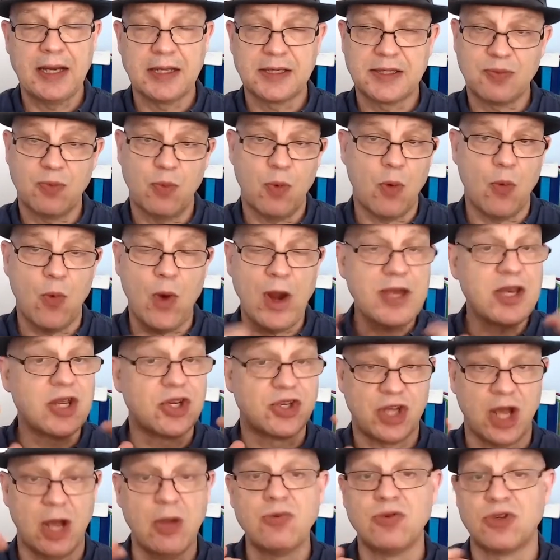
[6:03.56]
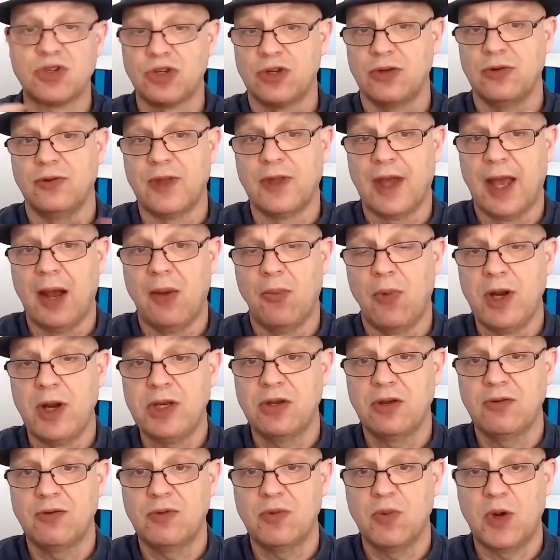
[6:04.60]
it's when you don't do that, when
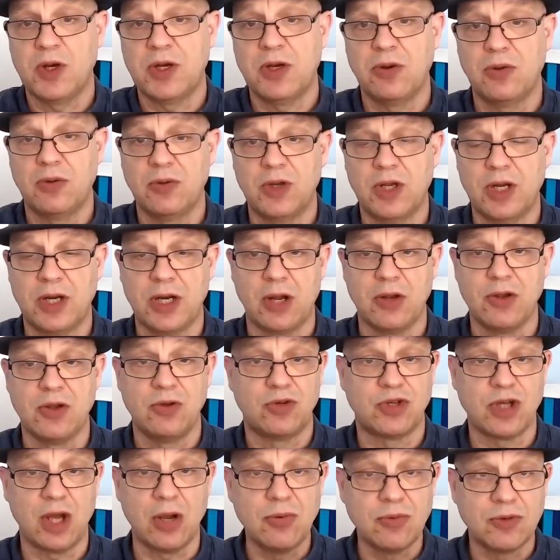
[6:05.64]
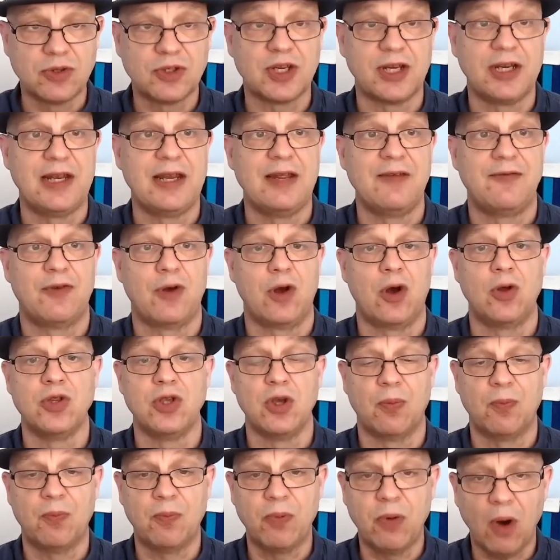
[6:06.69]
you don't deliver on
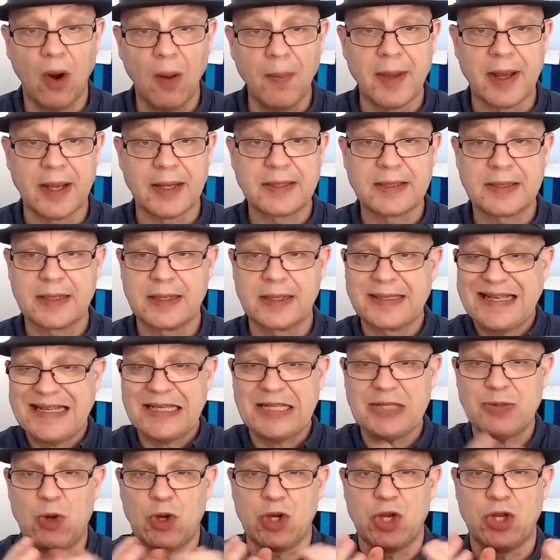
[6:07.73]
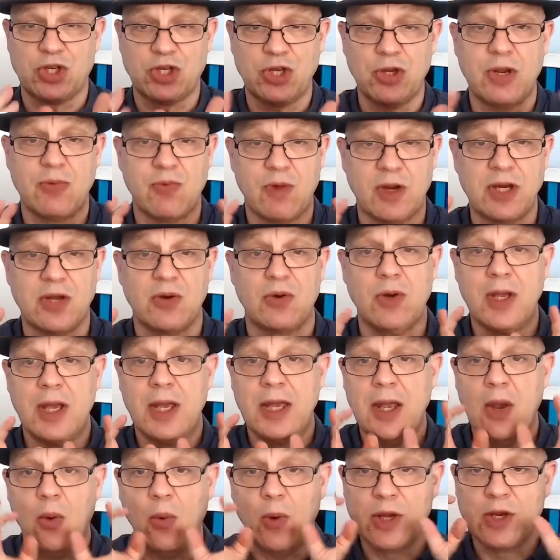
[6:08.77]
your promise, because this is what you're doing
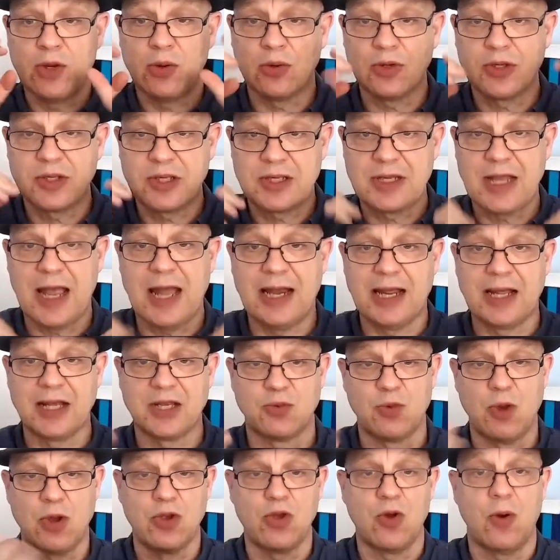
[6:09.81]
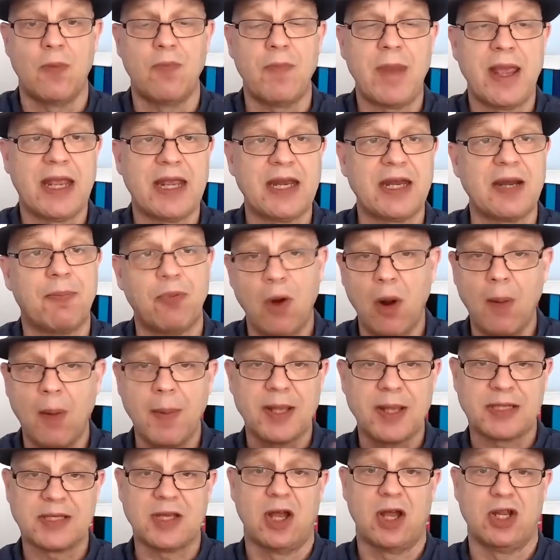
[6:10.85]
when you're selling as well. You're making a
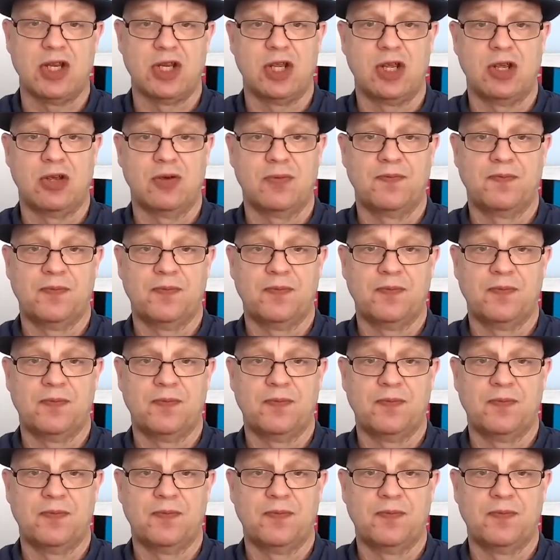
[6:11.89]
promise, aren't you?